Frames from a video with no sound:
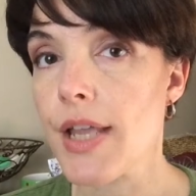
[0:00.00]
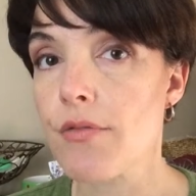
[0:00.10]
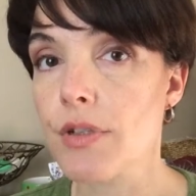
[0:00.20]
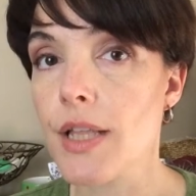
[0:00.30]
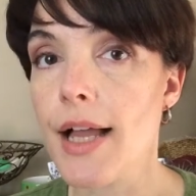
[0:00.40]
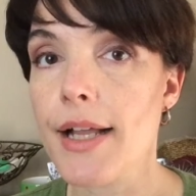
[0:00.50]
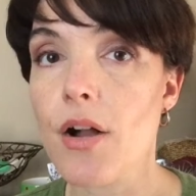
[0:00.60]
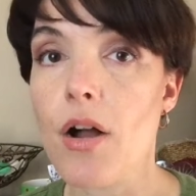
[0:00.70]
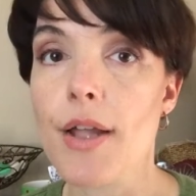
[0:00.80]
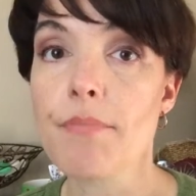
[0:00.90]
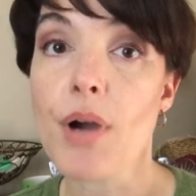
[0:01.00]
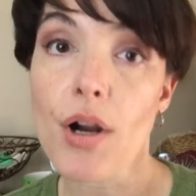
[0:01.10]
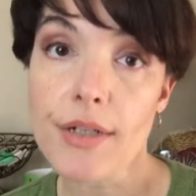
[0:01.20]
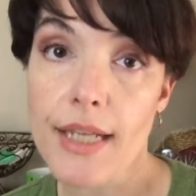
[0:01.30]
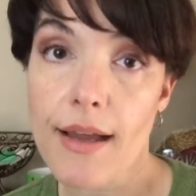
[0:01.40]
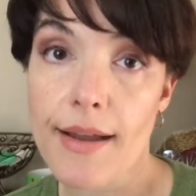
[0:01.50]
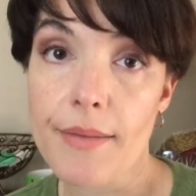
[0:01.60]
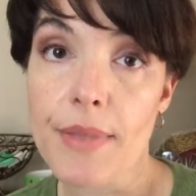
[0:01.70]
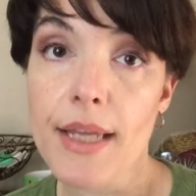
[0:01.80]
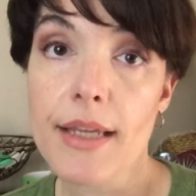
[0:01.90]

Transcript: and relying on part-time